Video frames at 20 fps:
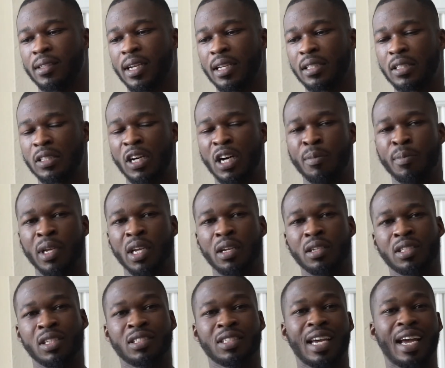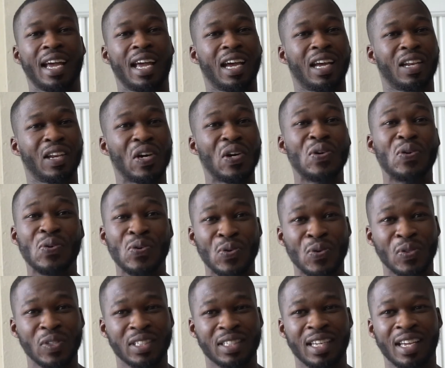they told me since I had
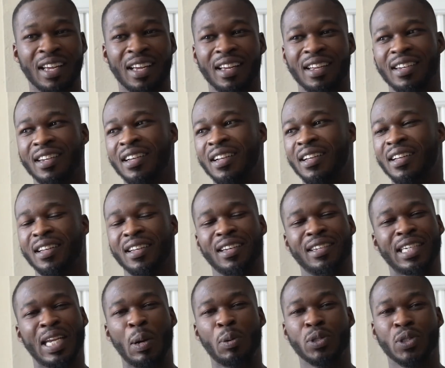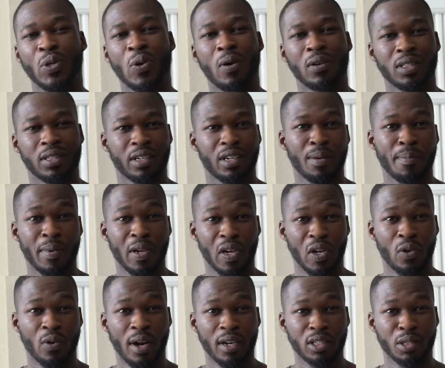loans that they was going to give me
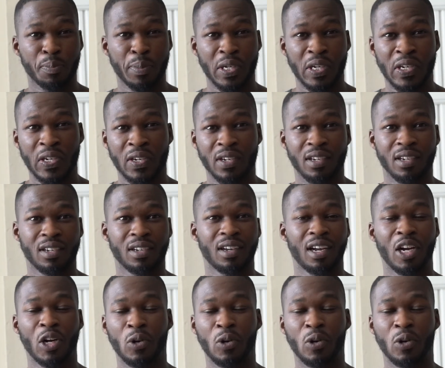a grace period.